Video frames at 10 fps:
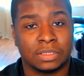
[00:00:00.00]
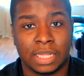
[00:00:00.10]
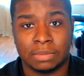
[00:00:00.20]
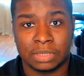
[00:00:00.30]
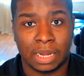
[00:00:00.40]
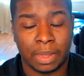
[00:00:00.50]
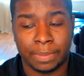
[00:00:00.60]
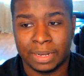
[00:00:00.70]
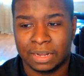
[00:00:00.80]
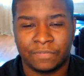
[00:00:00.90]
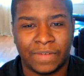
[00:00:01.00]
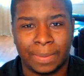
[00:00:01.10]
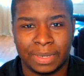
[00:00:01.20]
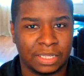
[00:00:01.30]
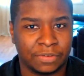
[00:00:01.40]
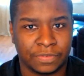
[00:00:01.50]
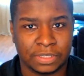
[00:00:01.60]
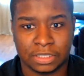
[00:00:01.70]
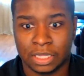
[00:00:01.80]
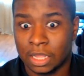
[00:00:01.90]
the same time. Maybe like a five minute
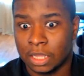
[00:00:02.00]
difference.